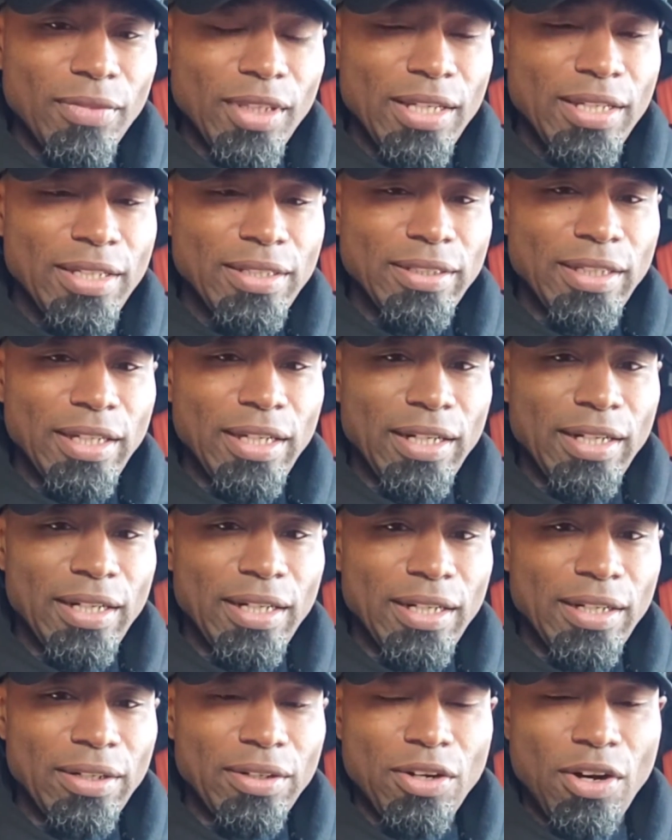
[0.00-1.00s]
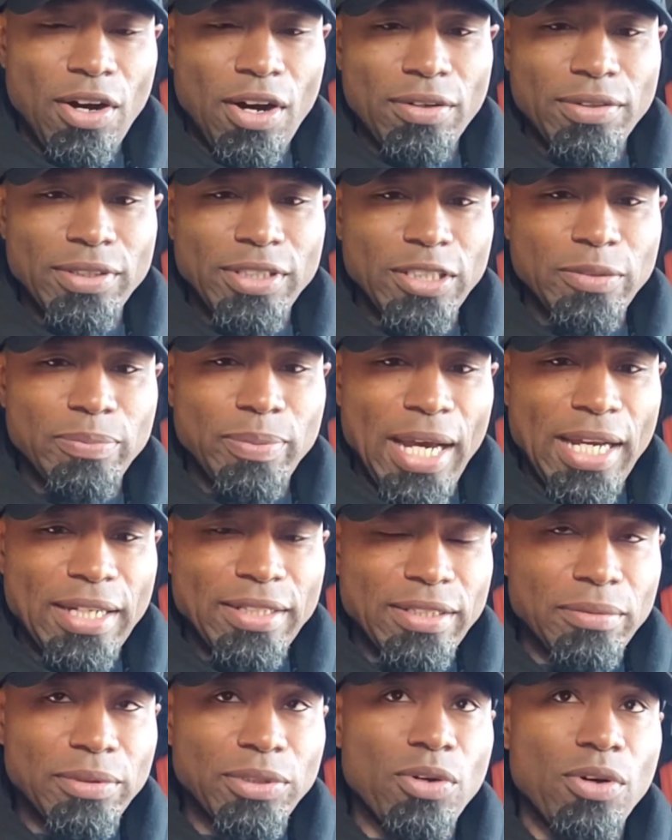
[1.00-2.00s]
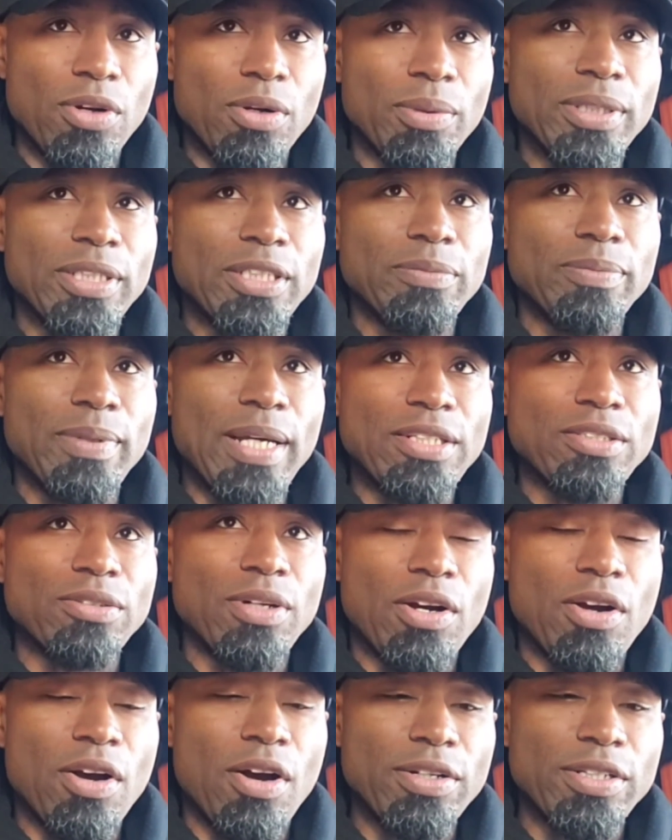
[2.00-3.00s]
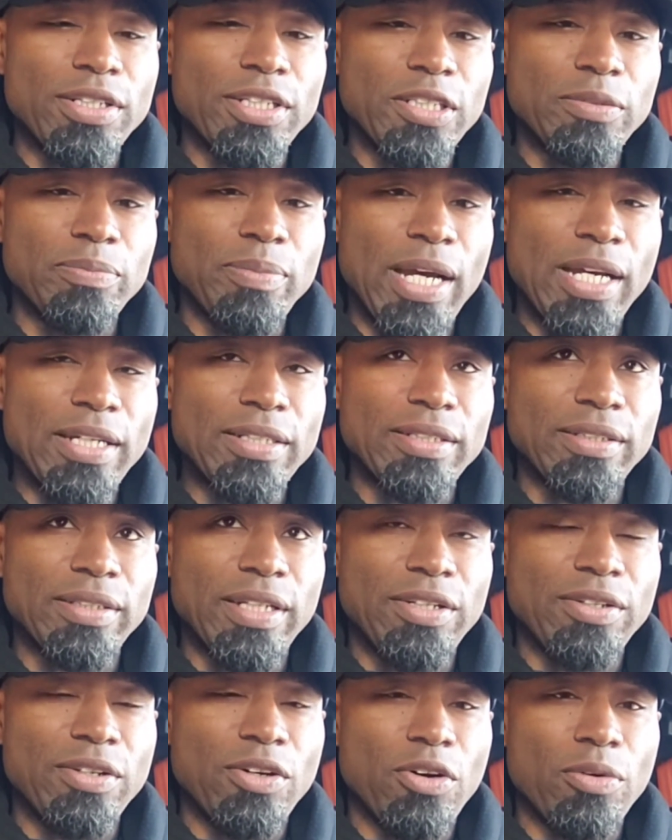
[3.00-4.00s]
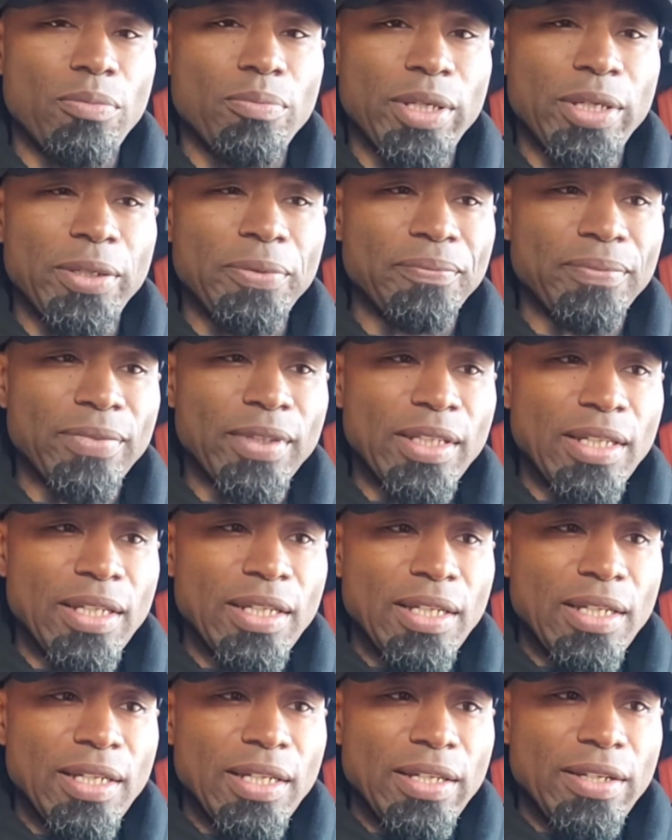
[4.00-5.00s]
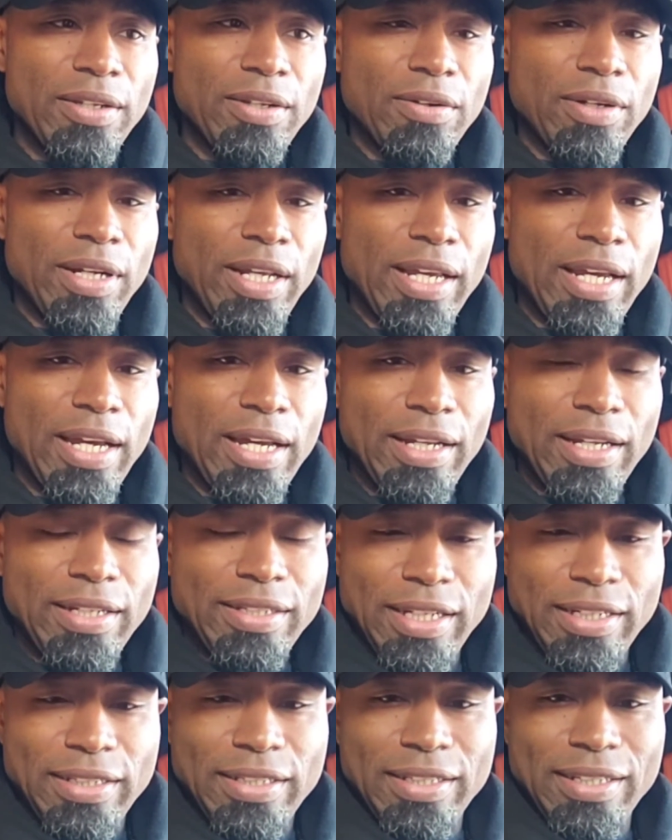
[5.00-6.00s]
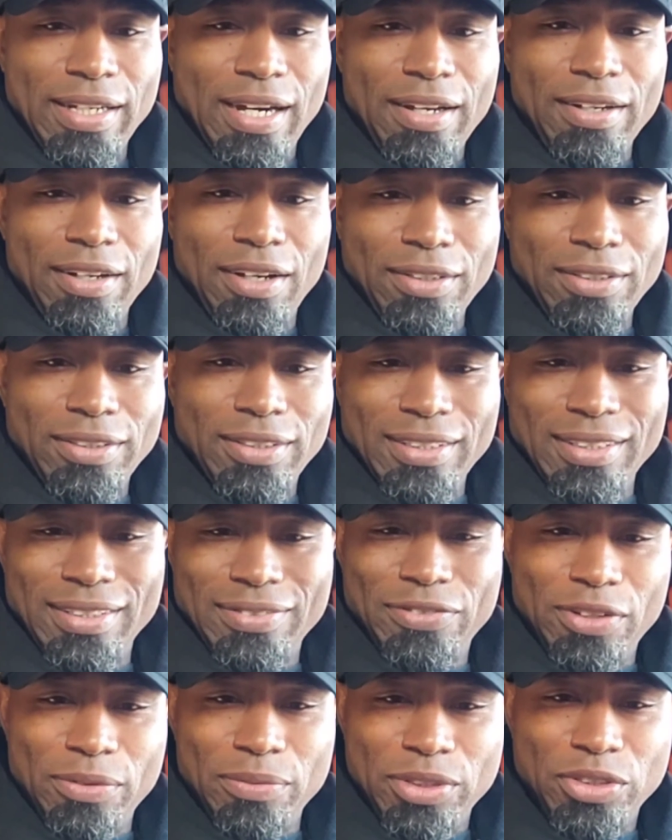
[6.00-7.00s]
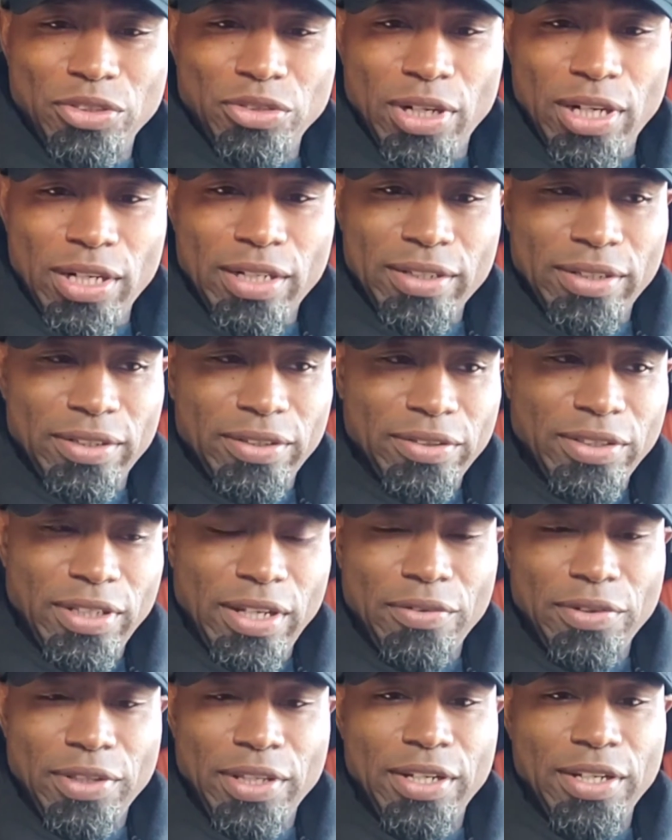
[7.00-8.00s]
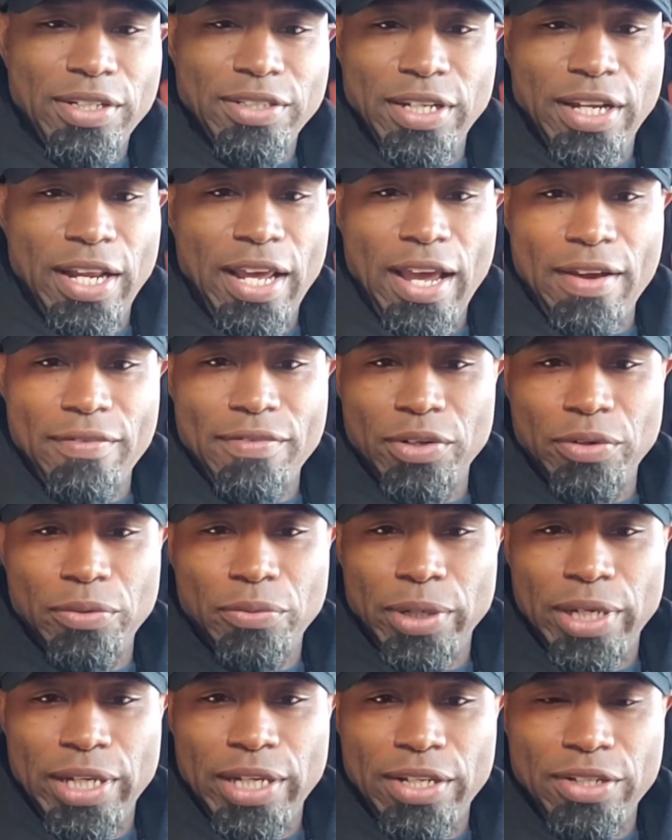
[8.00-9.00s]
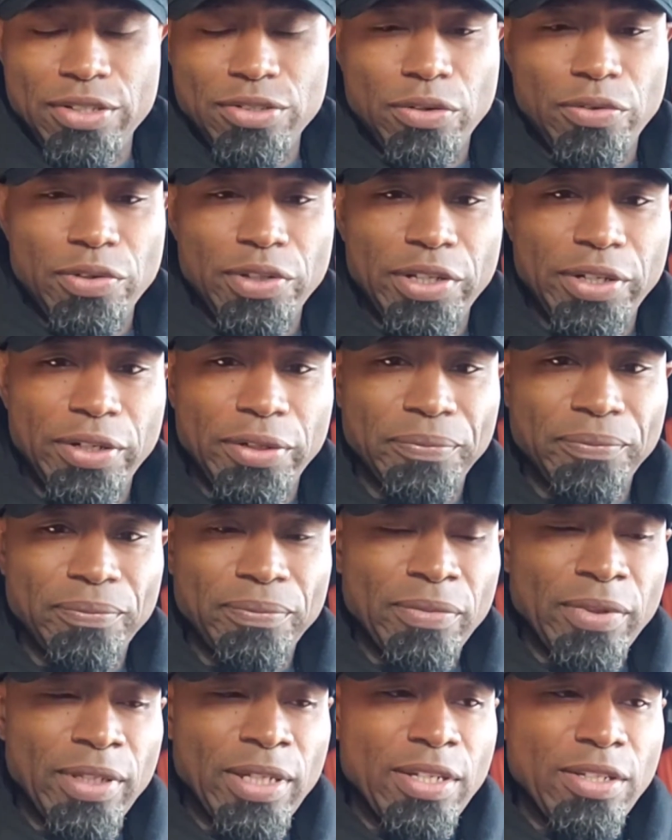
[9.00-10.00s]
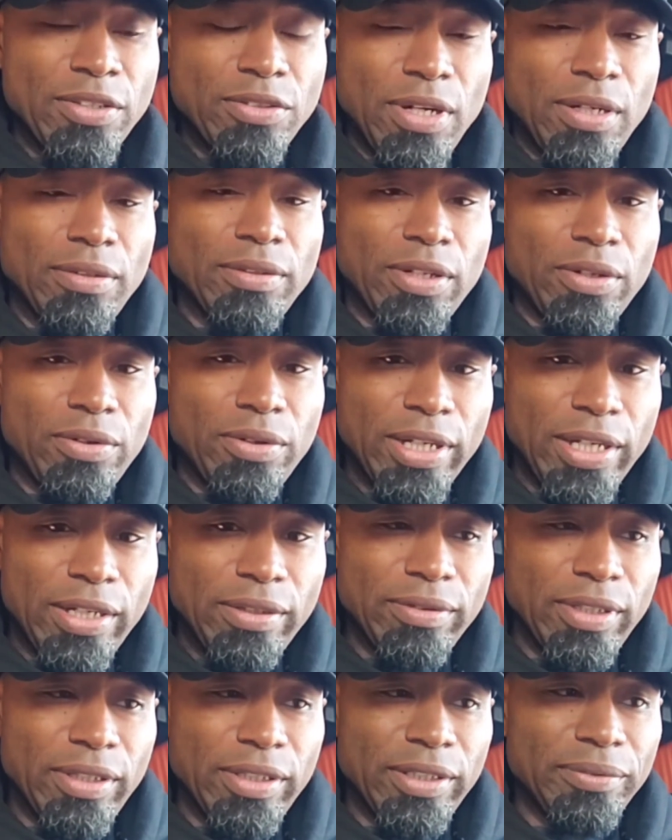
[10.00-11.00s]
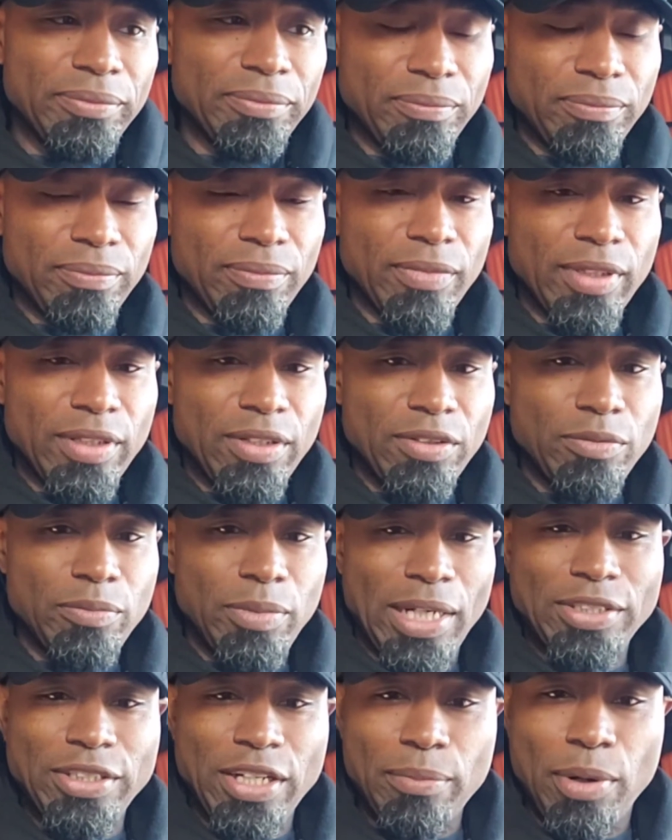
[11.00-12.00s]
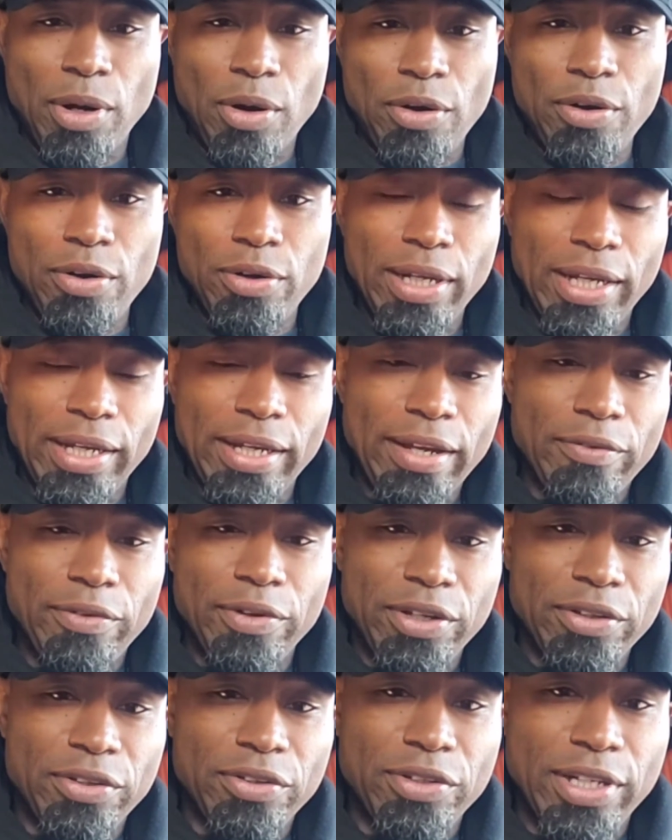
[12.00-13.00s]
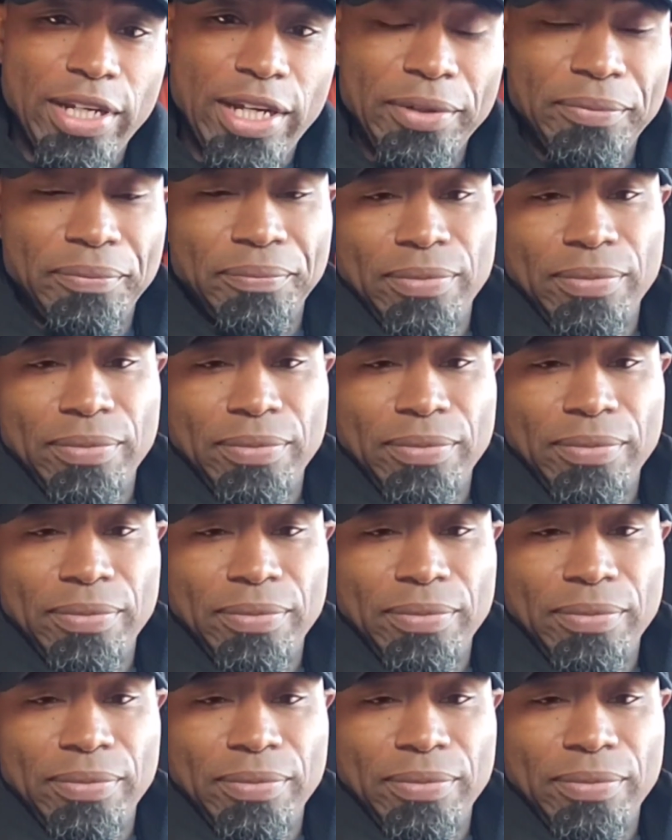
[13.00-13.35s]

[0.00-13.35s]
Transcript: He said, "Call dispatch. See what's going on with dispatch." So I called dispatch. They told me, they take the diagnostics from the truck and see everything. They said they have no readings over there. So I was like, okay, all right. But I check my oil like every other day,